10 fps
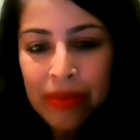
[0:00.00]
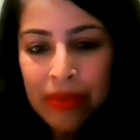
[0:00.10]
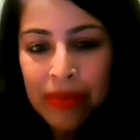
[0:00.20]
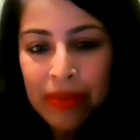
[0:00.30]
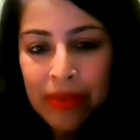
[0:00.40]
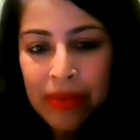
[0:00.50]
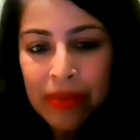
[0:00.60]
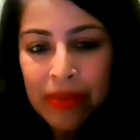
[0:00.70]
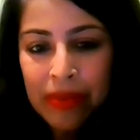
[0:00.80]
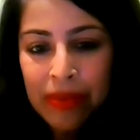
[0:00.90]

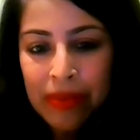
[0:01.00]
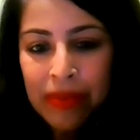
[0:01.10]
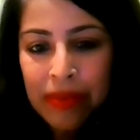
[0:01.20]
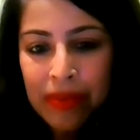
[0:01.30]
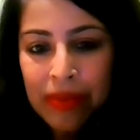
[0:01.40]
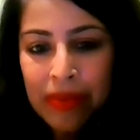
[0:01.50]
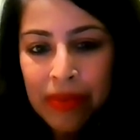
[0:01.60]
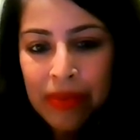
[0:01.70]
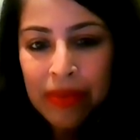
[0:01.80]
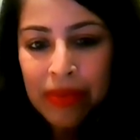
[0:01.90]

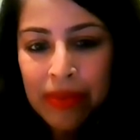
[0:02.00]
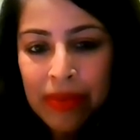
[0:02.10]
(silent)